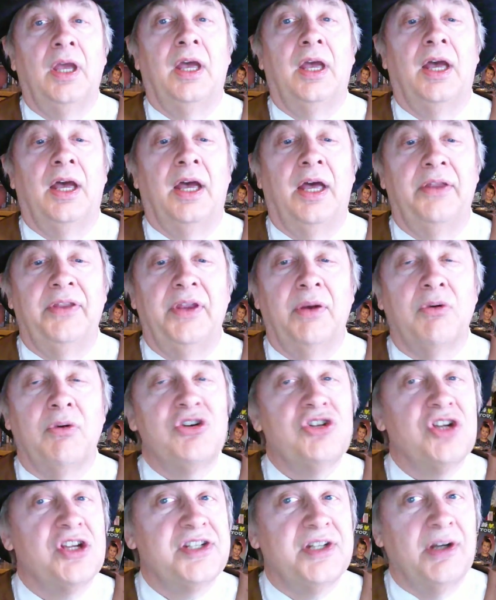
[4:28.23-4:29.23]
uh, that were
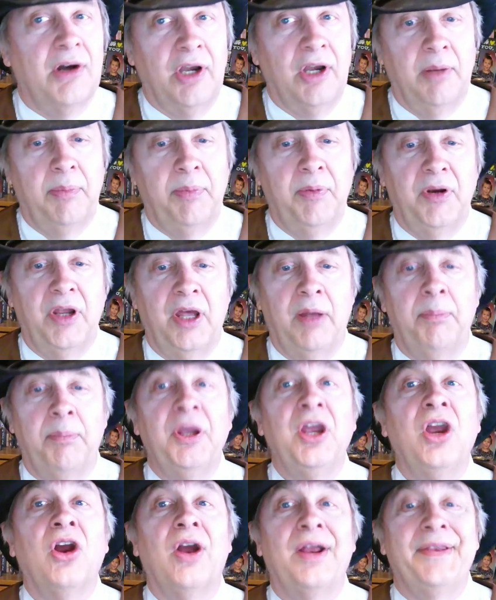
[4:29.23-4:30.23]
just starting to
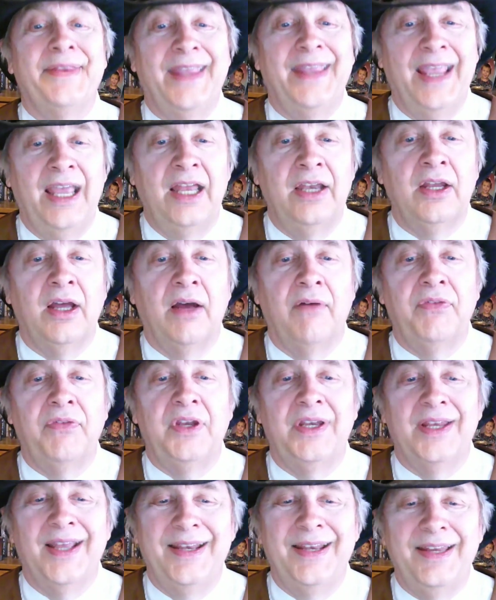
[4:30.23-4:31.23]
appear at the end of the
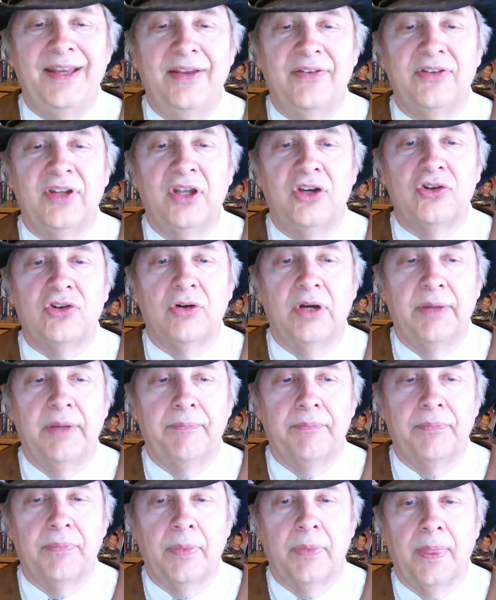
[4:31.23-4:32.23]
nineteenth century.
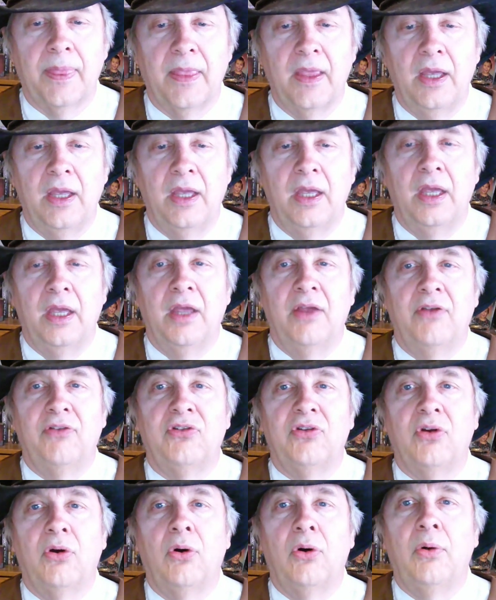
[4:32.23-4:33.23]

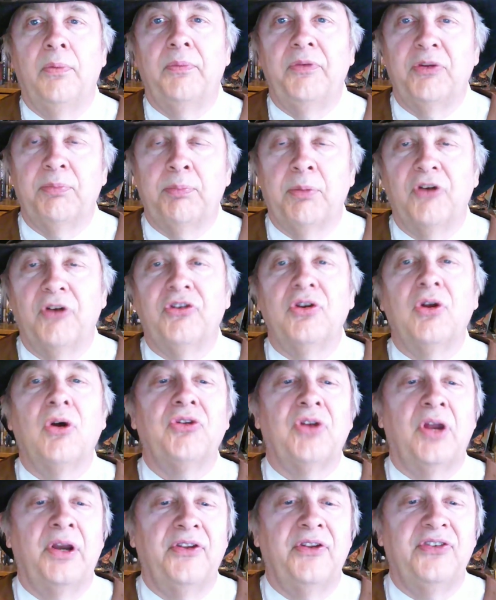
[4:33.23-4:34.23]
So this person goes
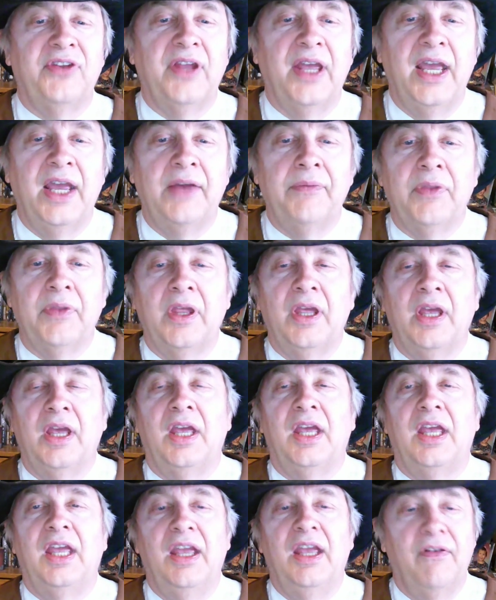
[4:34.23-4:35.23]
on to say,
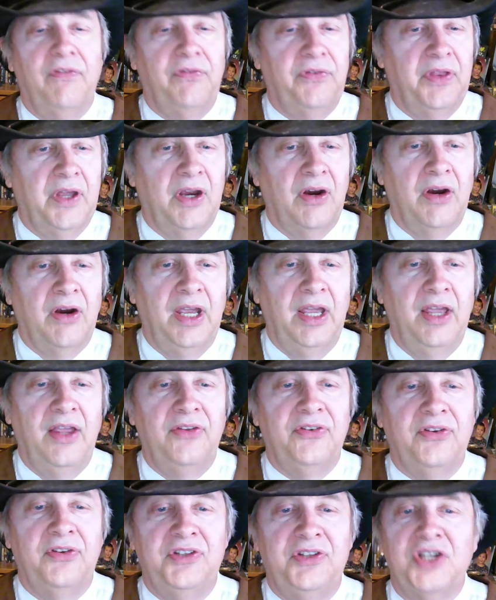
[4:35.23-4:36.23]
if there
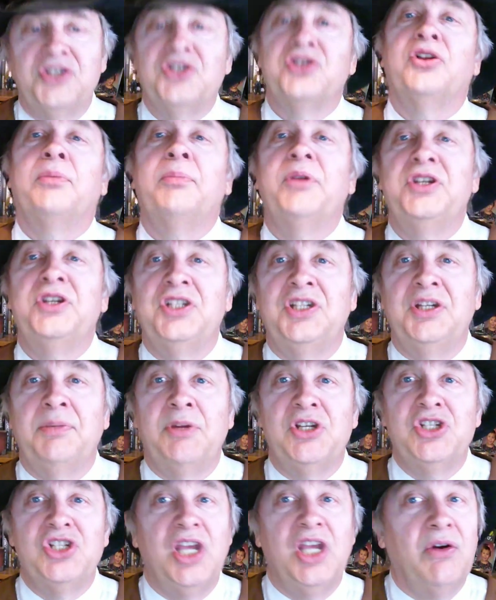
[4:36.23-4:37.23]
is digital machi
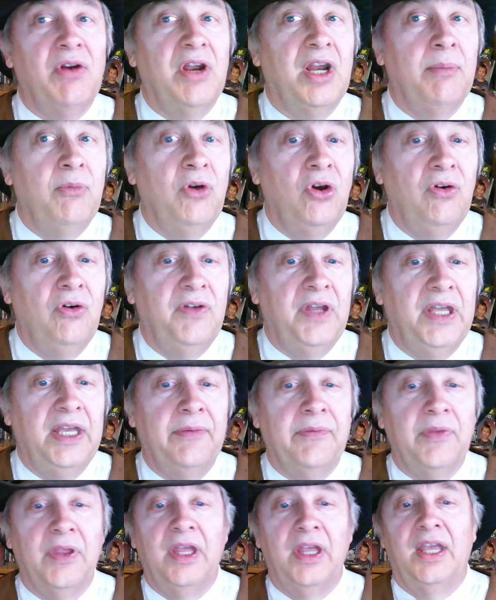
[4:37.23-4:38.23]
machinery in a
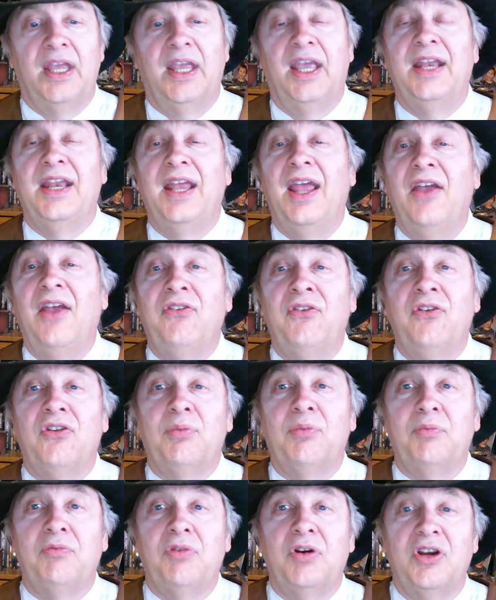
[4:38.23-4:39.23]
movie, it isn't
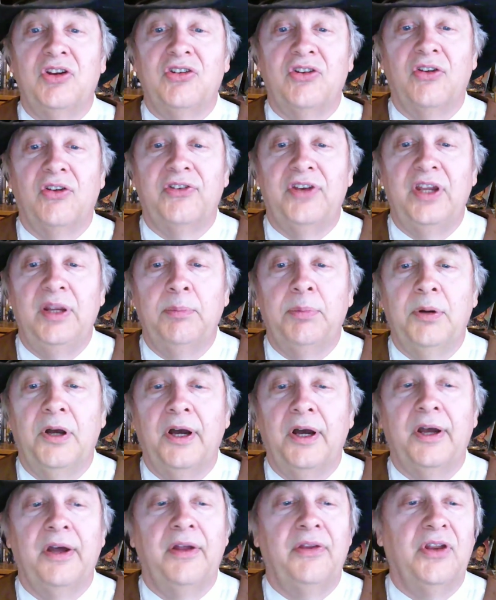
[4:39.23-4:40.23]
traditional
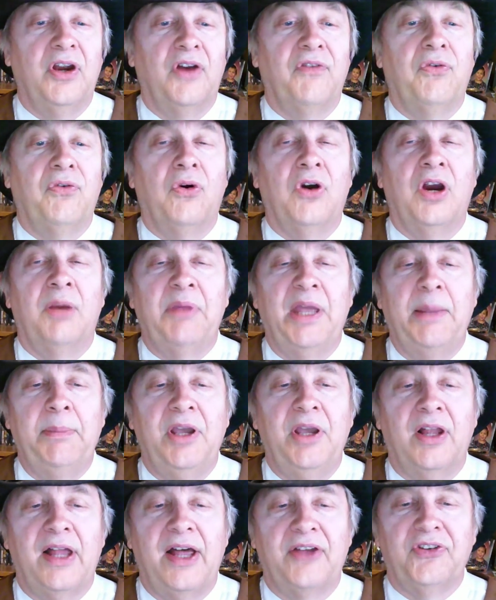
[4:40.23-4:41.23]
steampunk, therefore it may be
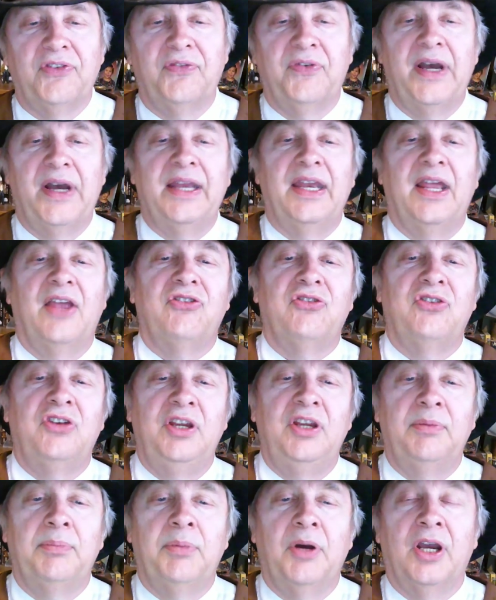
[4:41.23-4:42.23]
classified as
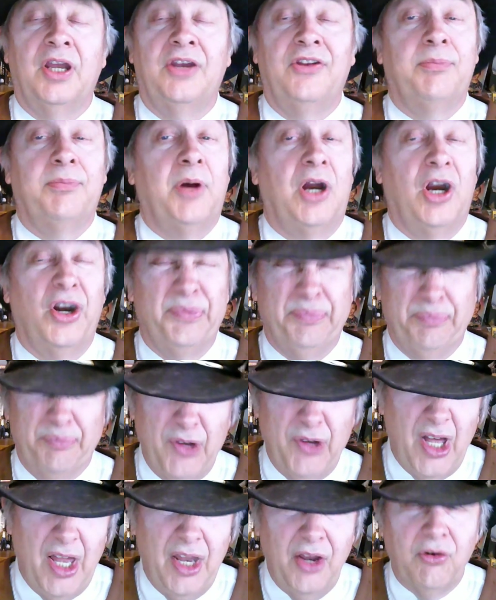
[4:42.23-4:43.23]
steampunk inspired. Well,
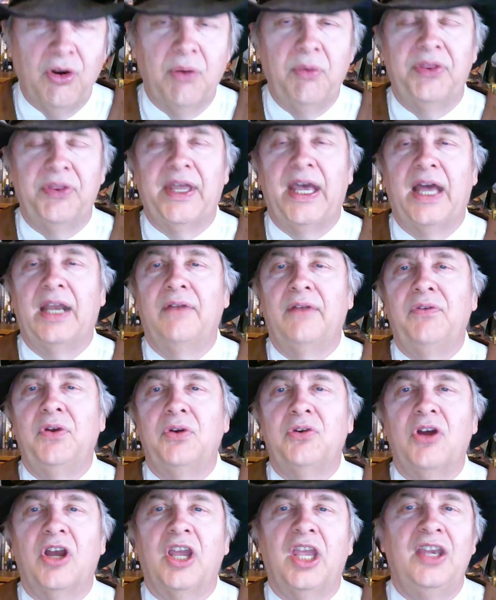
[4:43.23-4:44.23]
I'll agree with that. If you're
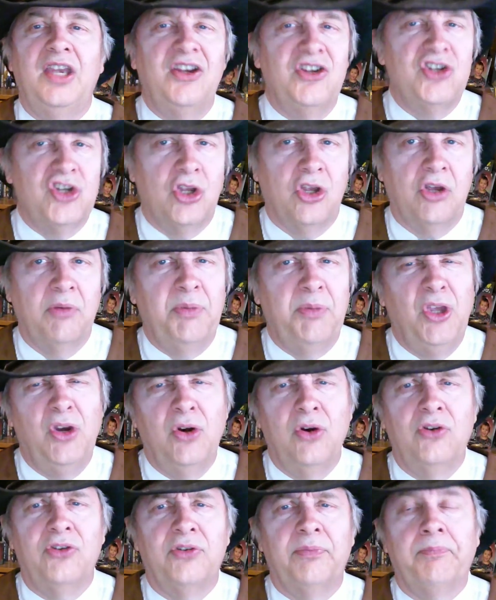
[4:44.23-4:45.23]
talking digital
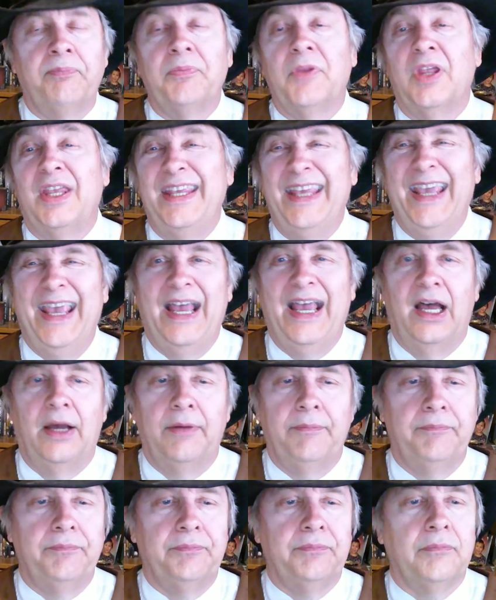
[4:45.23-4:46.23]
computers, yeah.
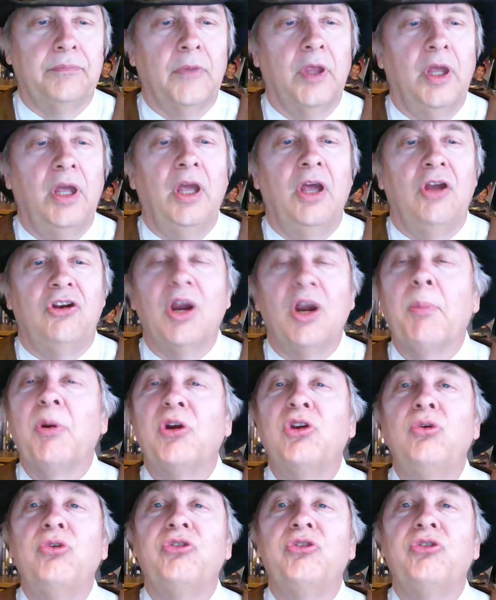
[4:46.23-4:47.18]
Number two,